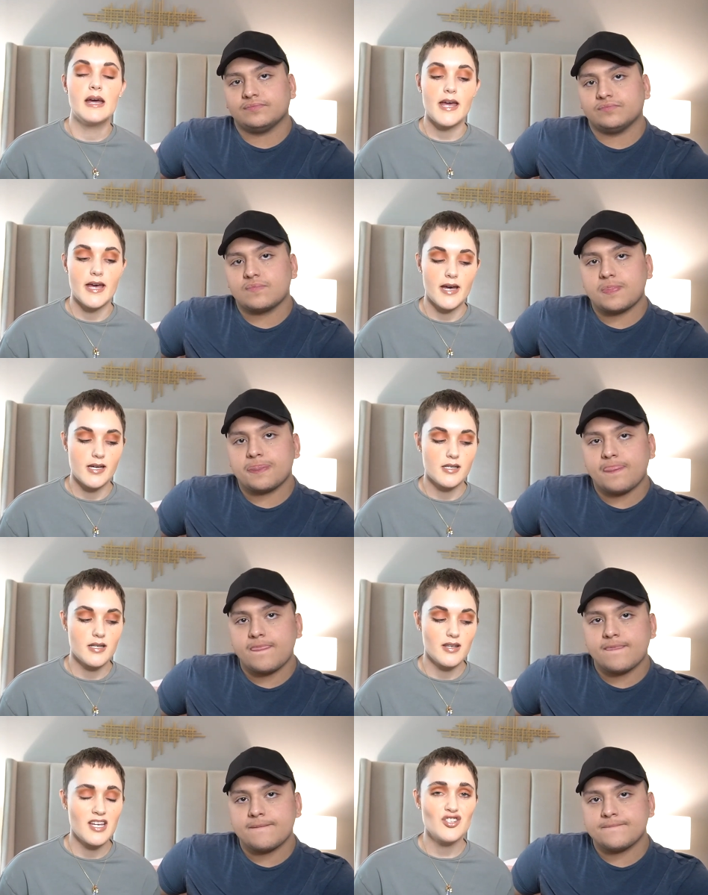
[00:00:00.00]
Speaker 1: and
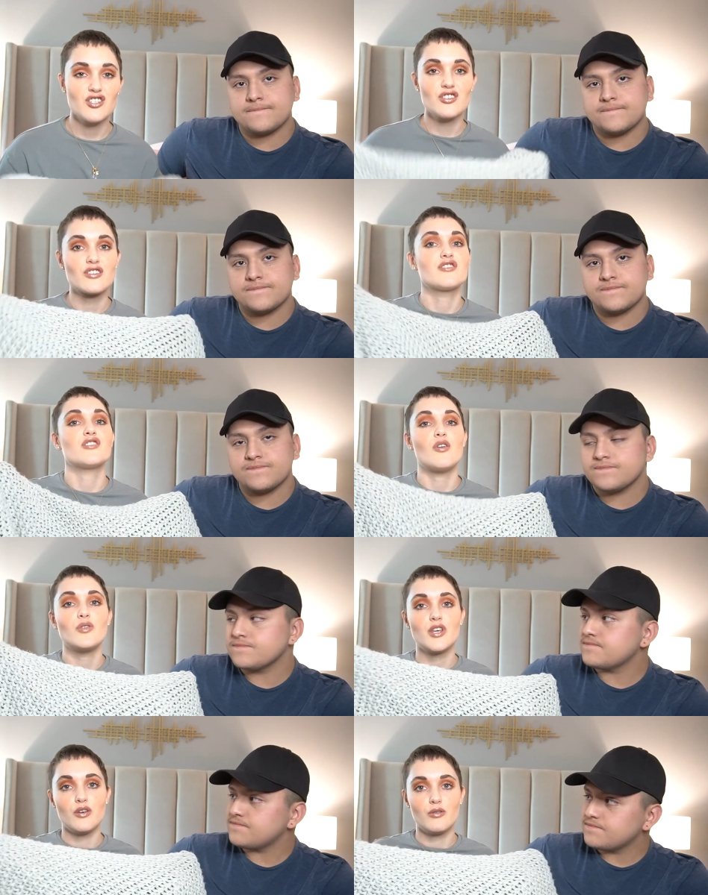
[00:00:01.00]
it just looks so
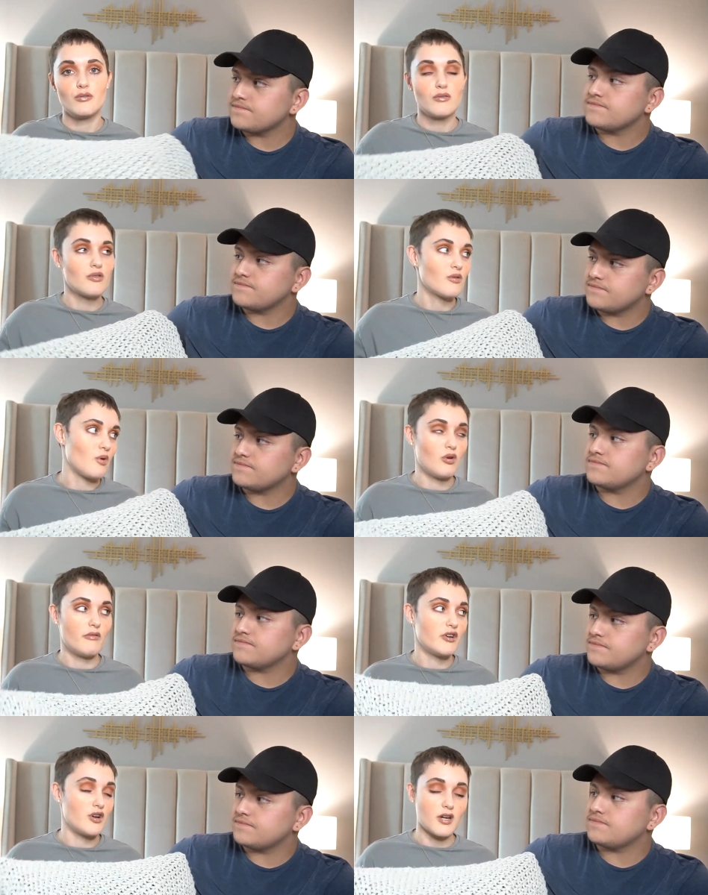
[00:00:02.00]
cute thrown
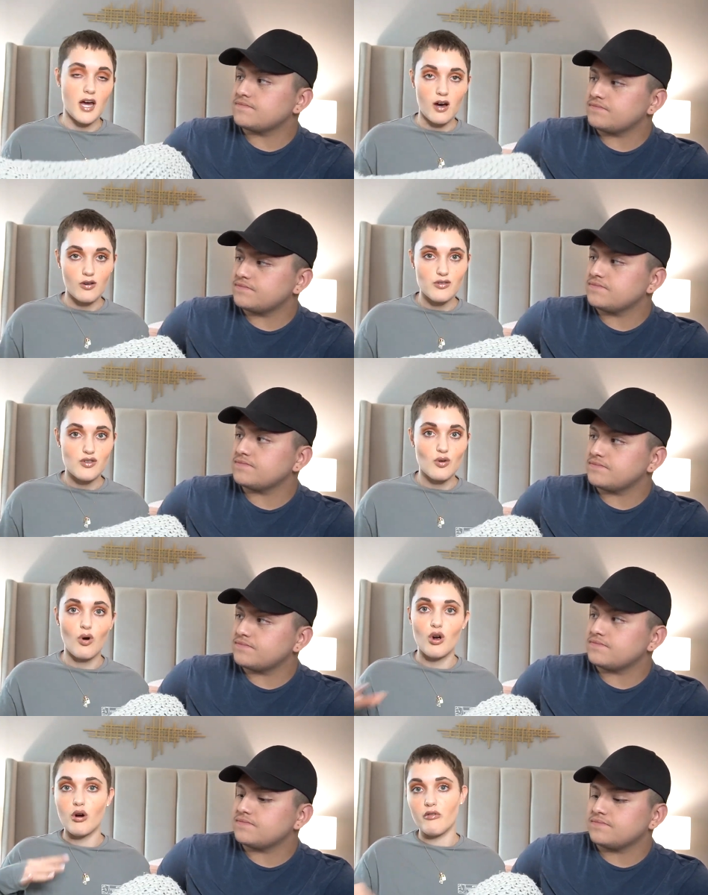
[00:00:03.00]
over your couch
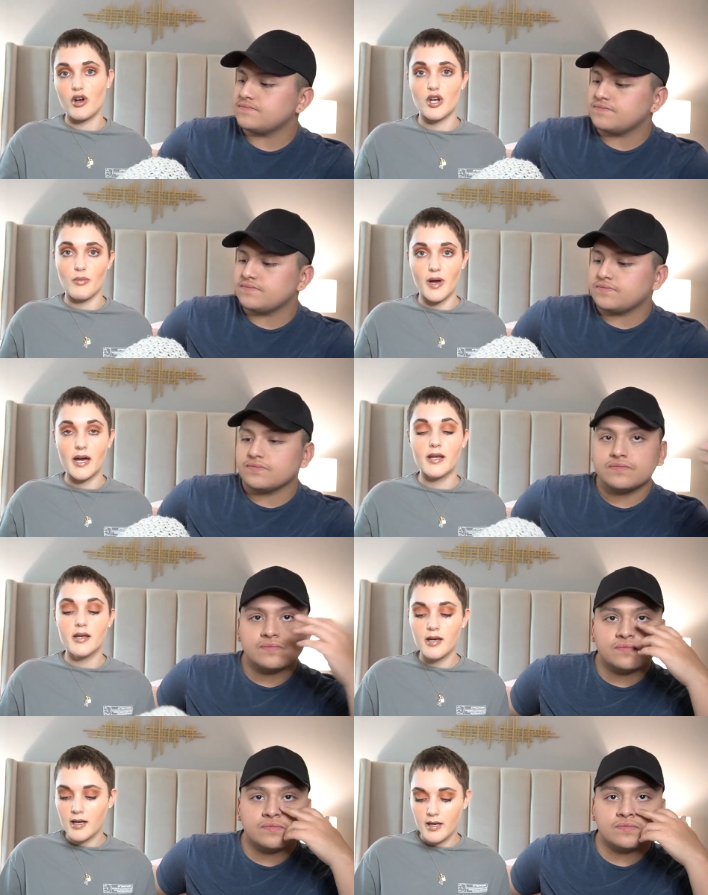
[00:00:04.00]
or over your bed.
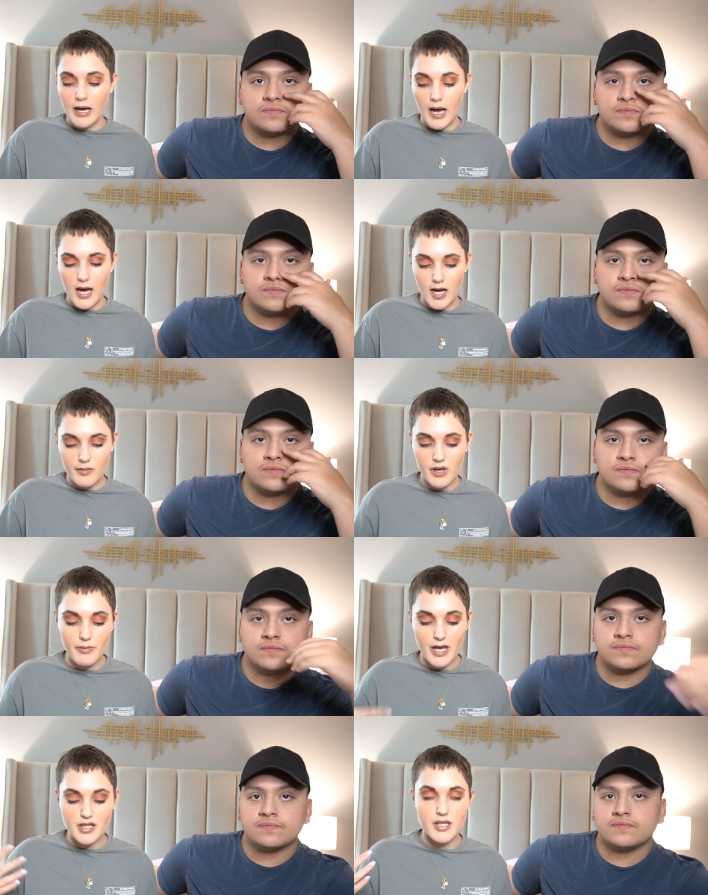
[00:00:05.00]
Um, it
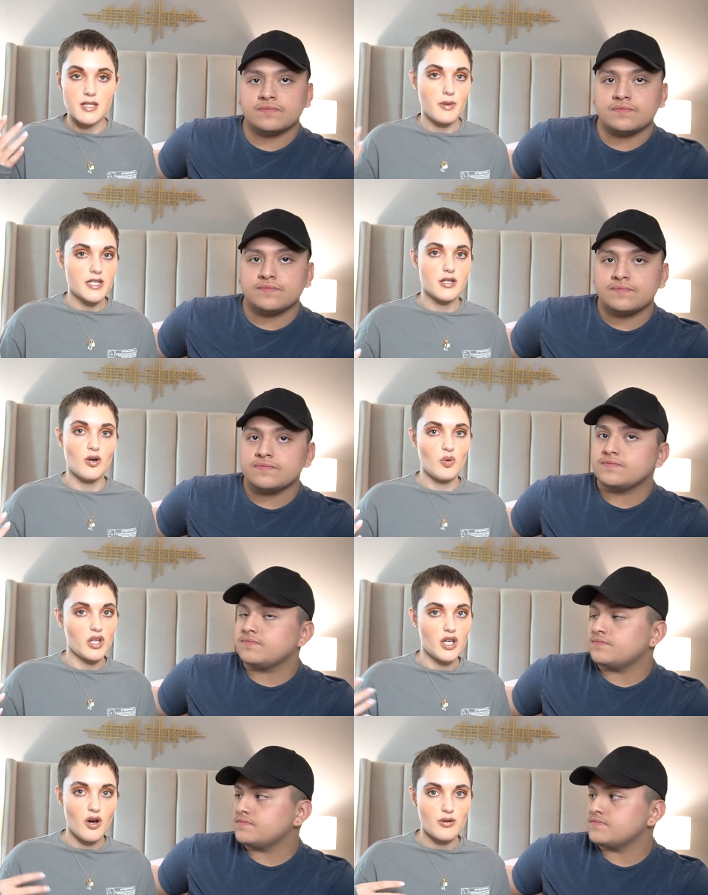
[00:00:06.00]
makes the space look really
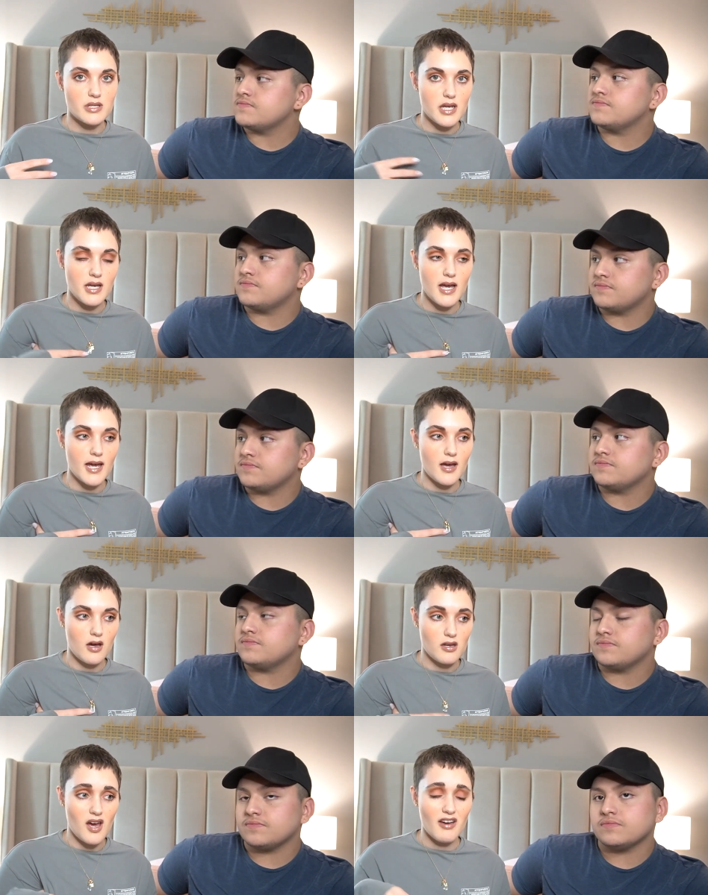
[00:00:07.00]
cozy
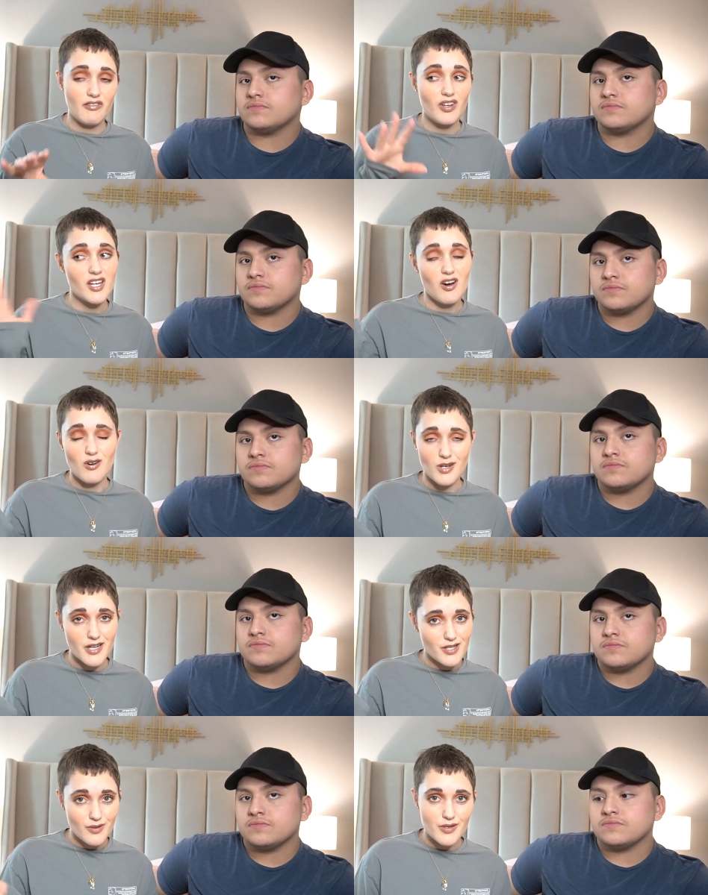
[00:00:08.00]
and I feel like all
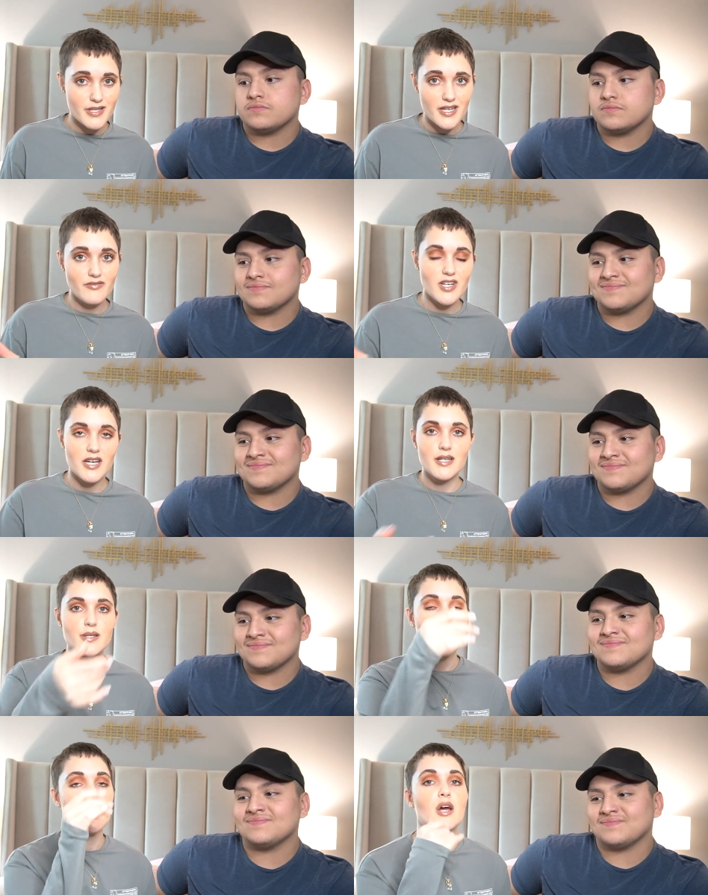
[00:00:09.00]
Casa Luna stuff does.
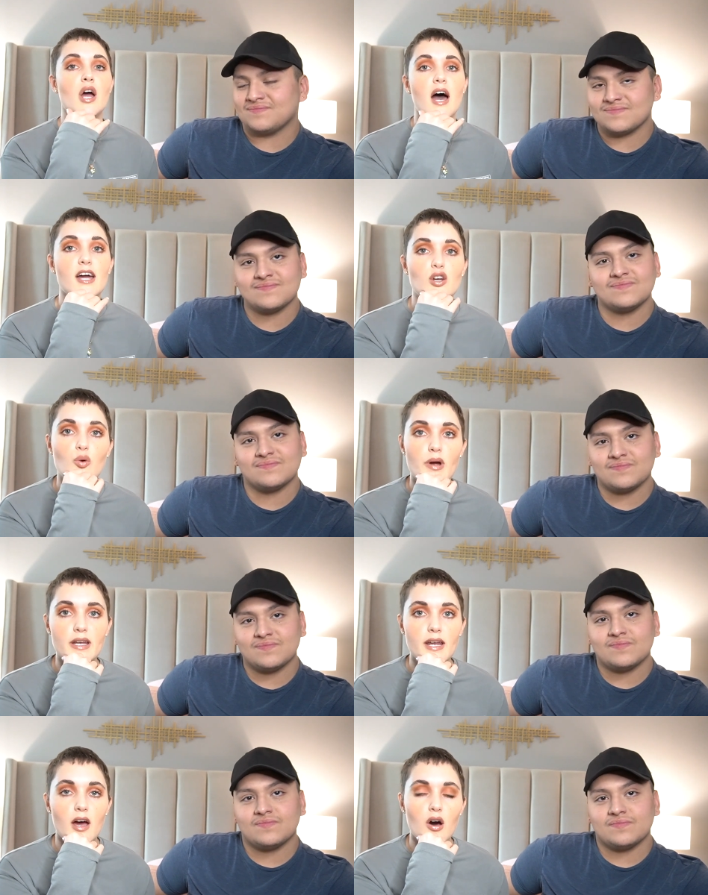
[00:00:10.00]
I know right
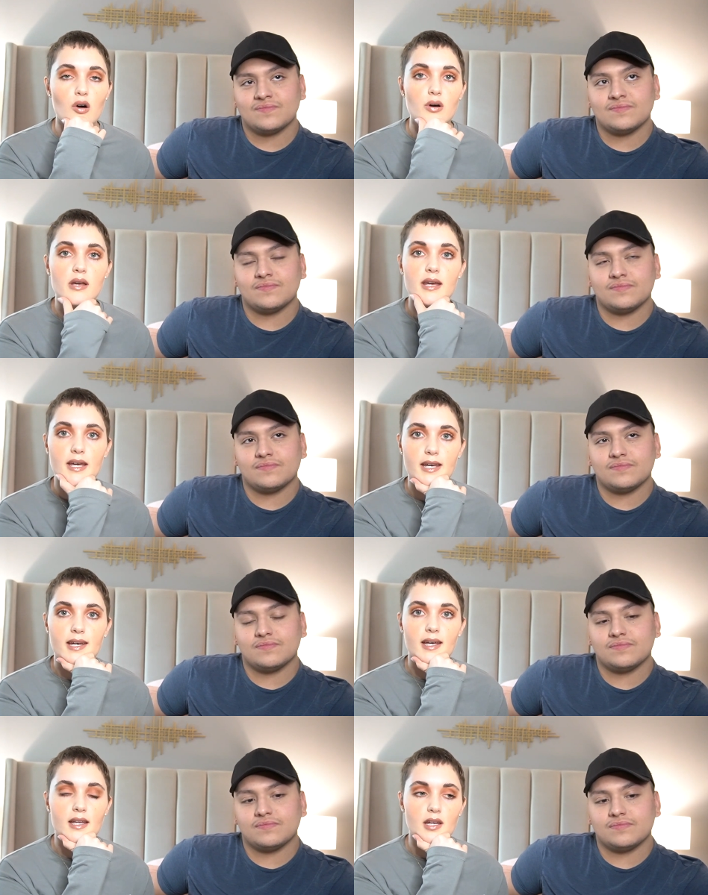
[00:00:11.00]
now
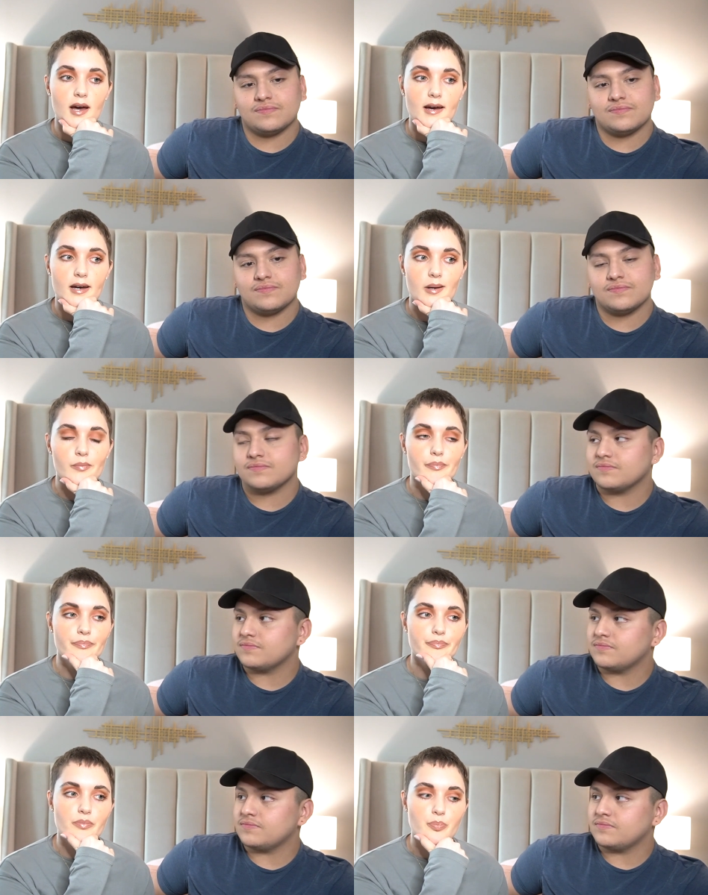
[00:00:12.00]
in um,
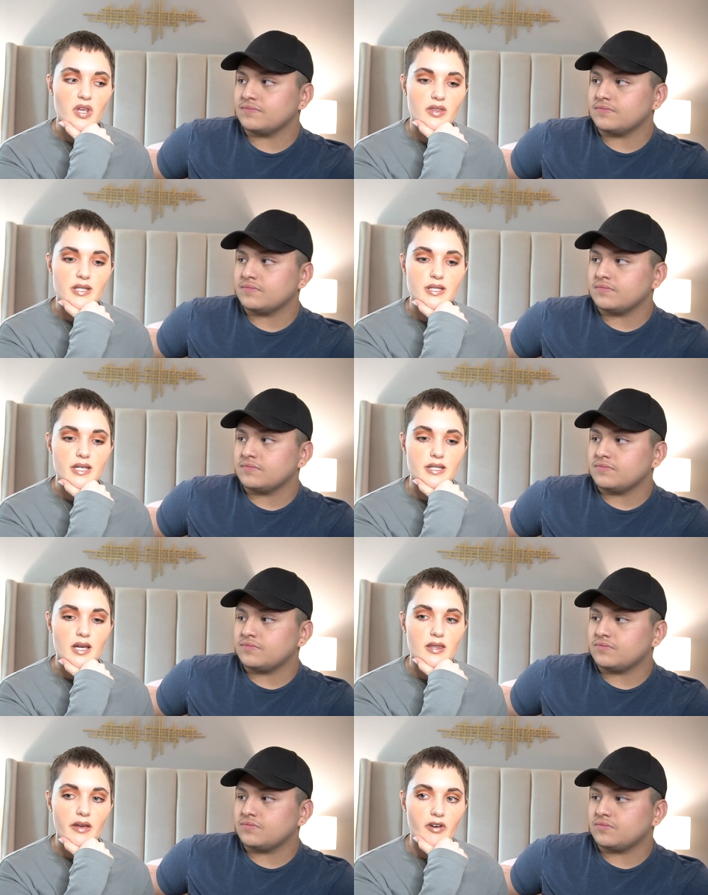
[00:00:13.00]
the season they've